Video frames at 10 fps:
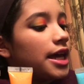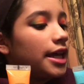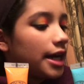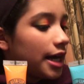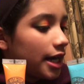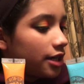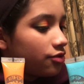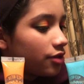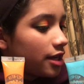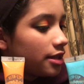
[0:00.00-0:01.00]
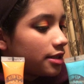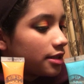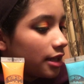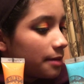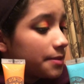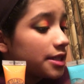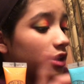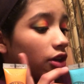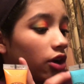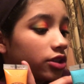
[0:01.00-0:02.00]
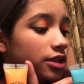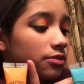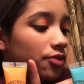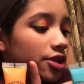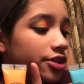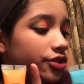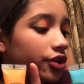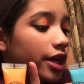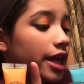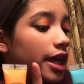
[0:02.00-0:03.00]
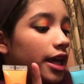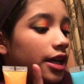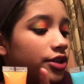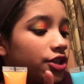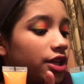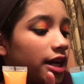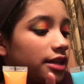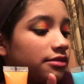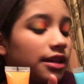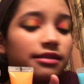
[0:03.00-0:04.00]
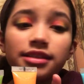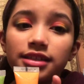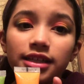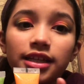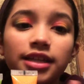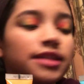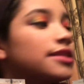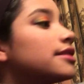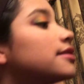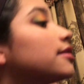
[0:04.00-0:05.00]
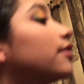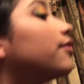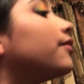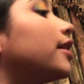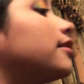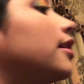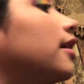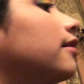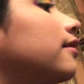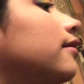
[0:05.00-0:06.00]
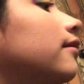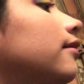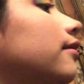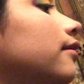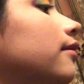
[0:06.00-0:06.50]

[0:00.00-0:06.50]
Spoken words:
It hydrates lips, locks in moisture, and shines without stickiness. So that's nice.